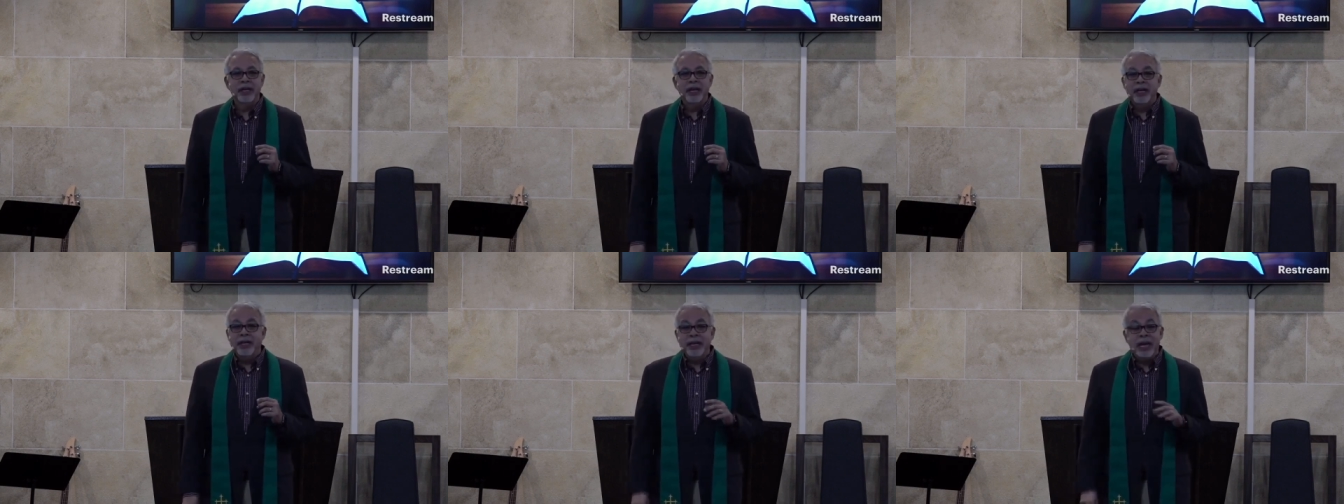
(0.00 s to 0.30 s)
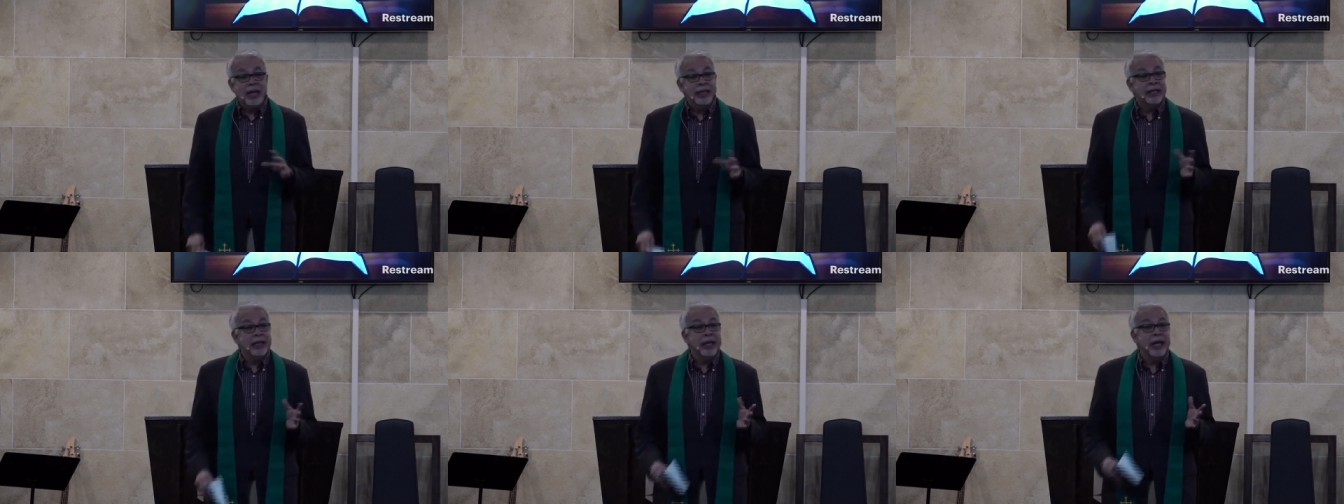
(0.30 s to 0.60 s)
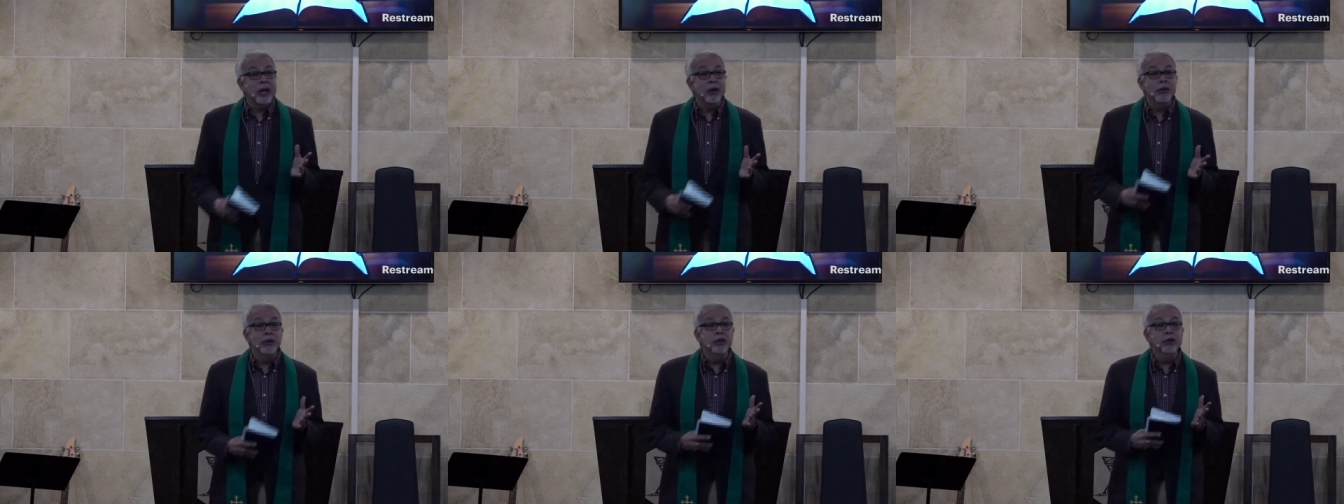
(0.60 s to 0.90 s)
Not that
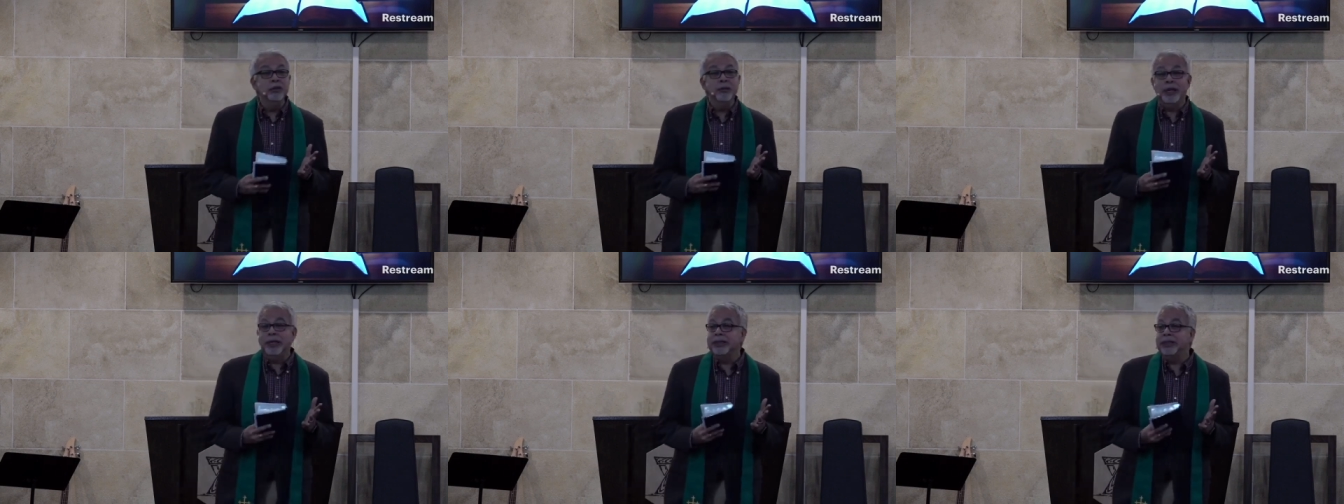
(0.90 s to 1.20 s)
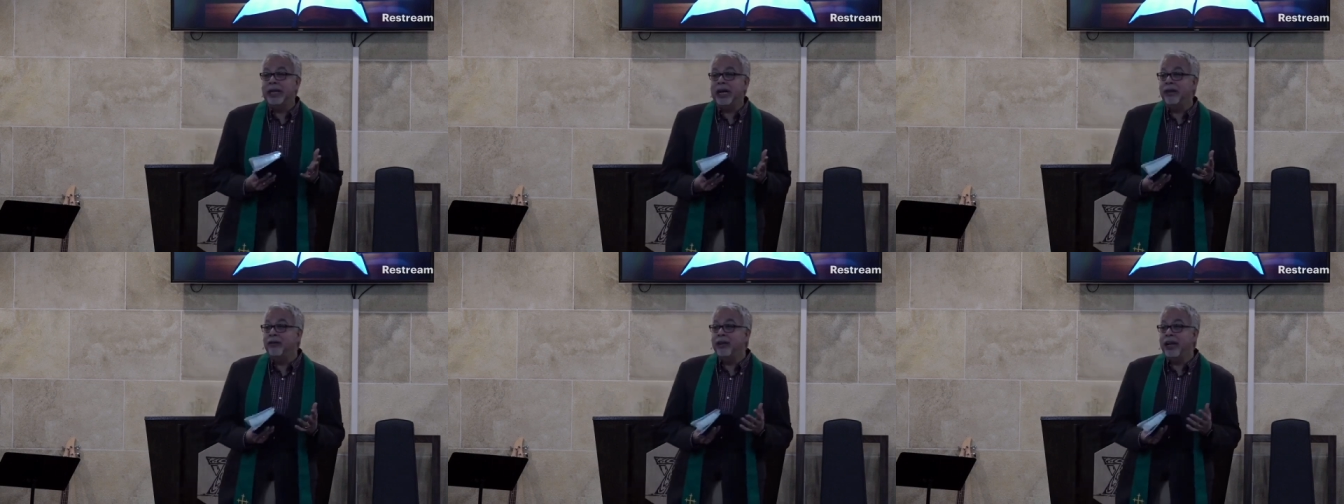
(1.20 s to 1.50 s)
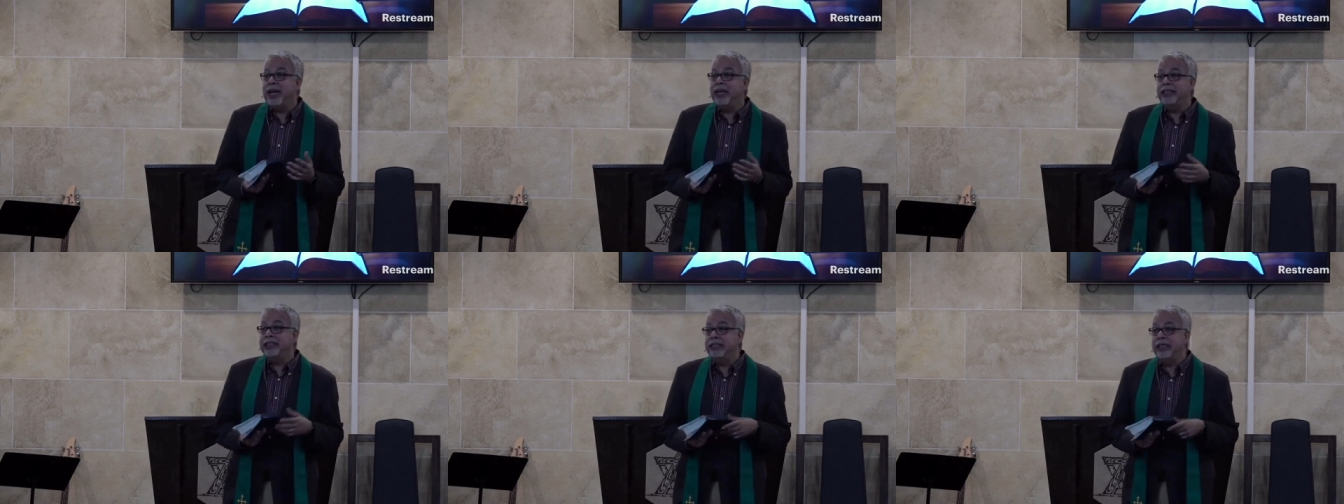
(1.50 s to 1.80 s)
I'll lose my
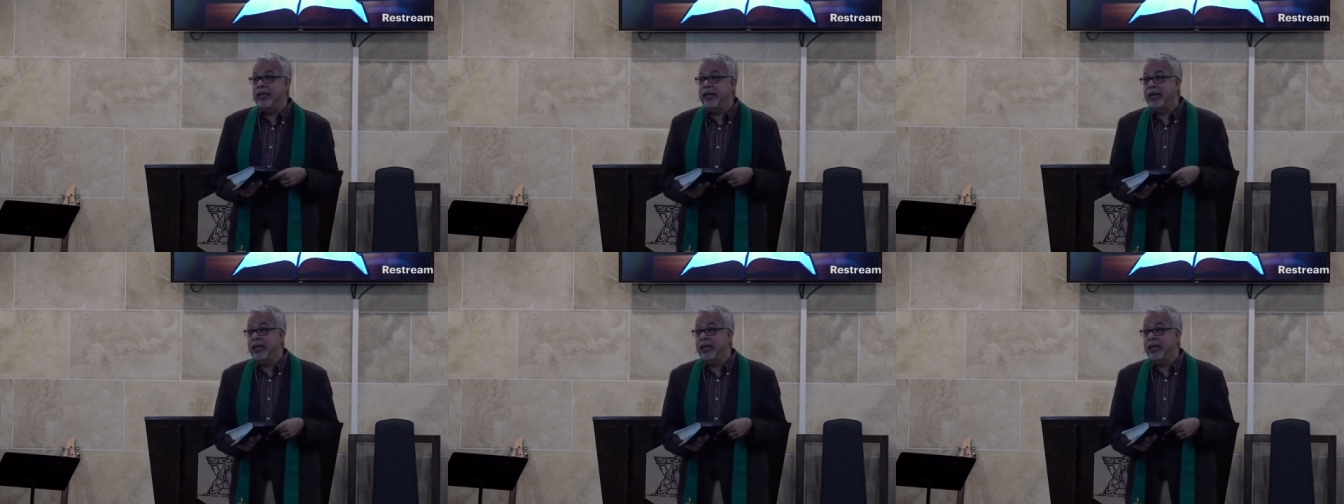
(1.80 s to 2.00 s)
salvation,